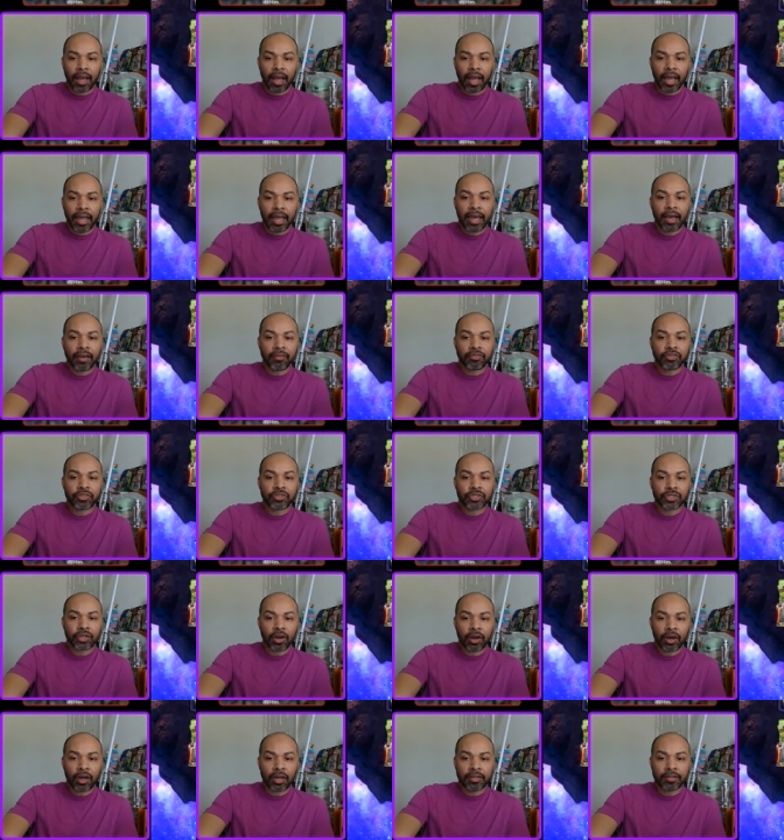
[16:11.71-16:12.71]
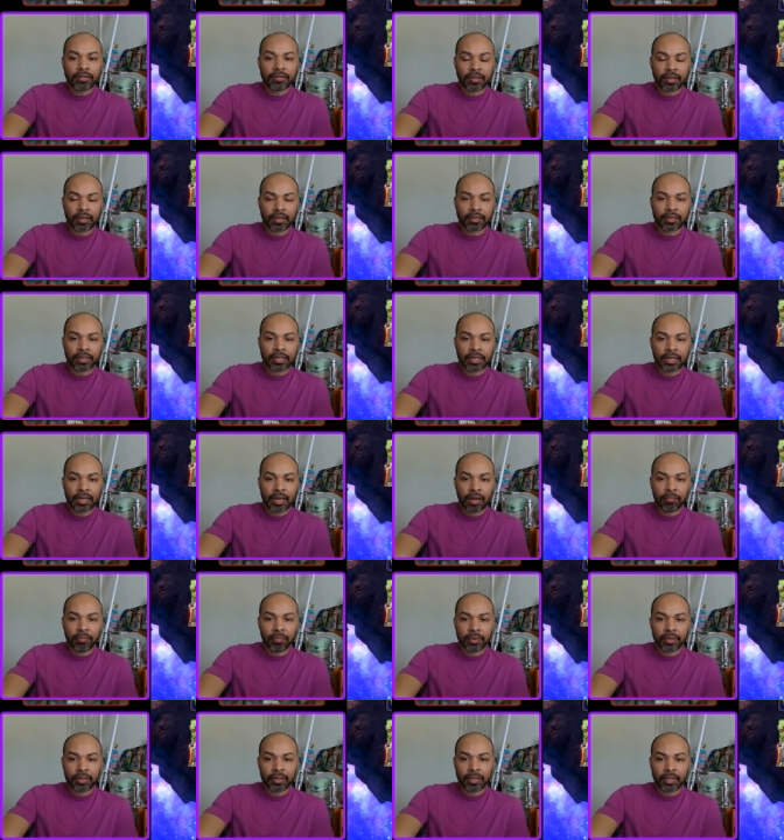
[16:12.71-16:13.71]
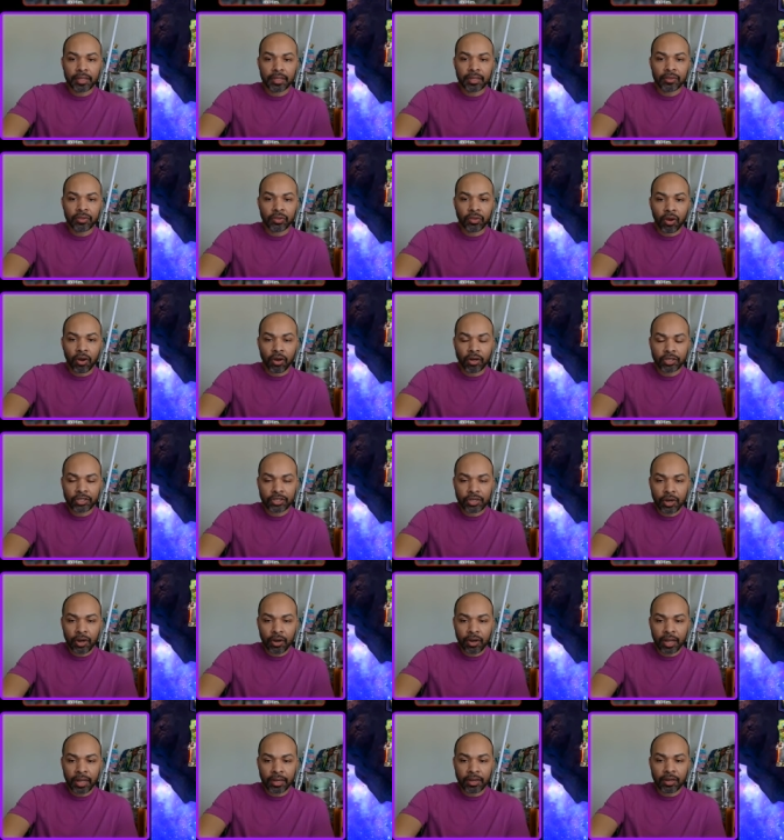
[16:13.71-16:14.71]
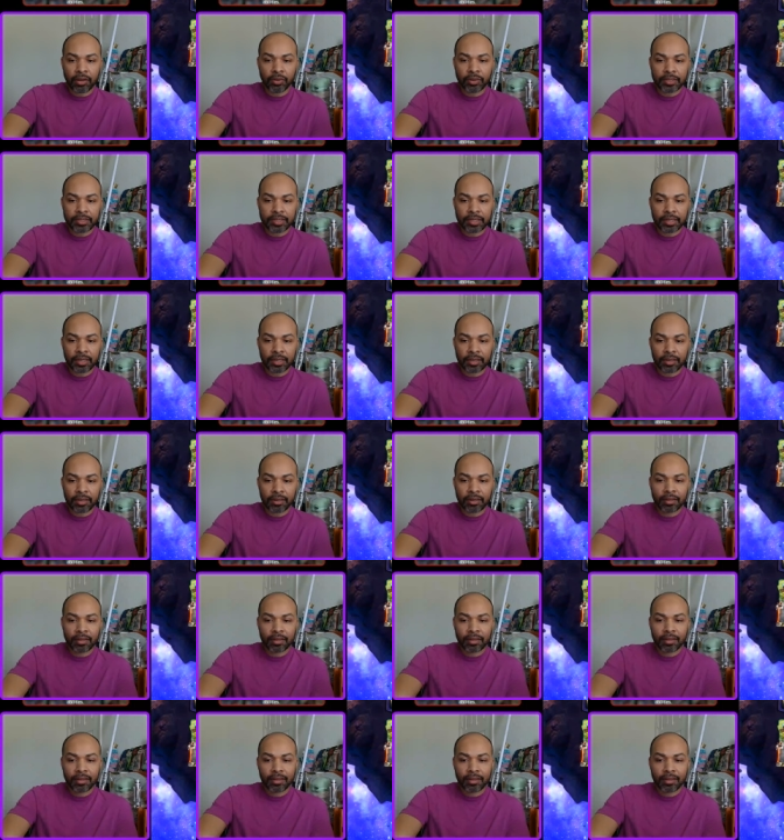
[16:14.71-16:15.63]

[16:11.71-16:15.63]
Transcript: I have Shang to clean up the large card I know is here.